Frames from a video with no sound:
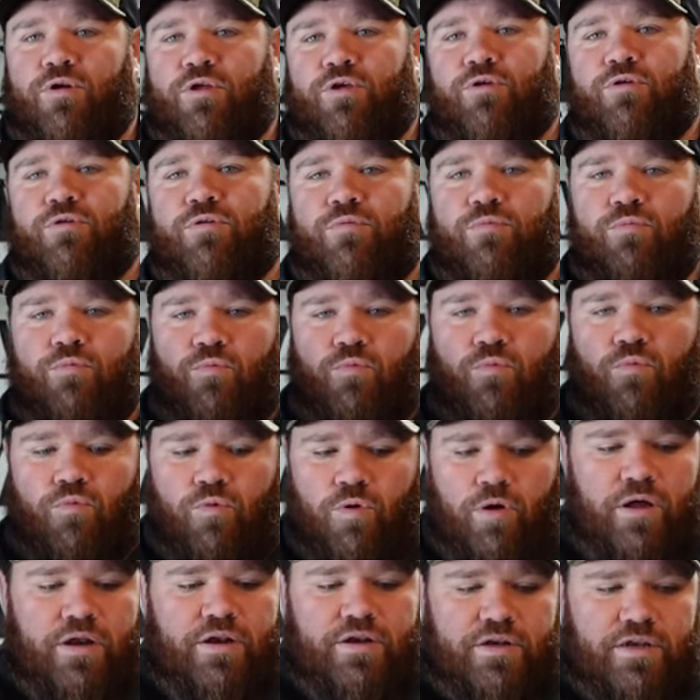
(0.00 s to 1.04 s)
dude.
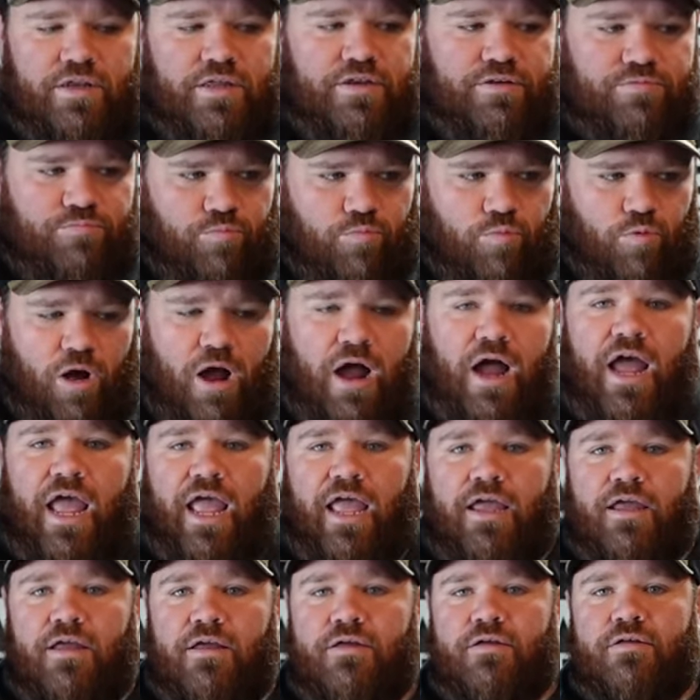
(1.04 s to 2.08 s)

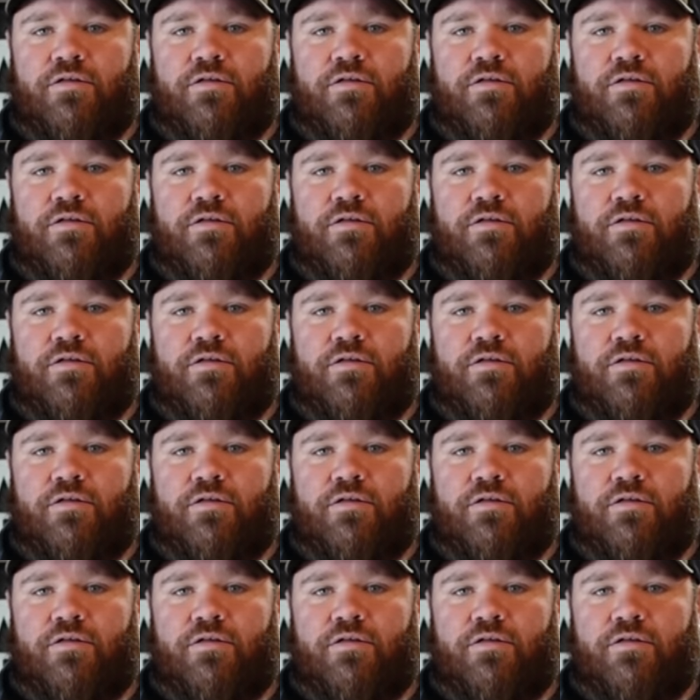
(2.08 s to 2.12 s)
Why?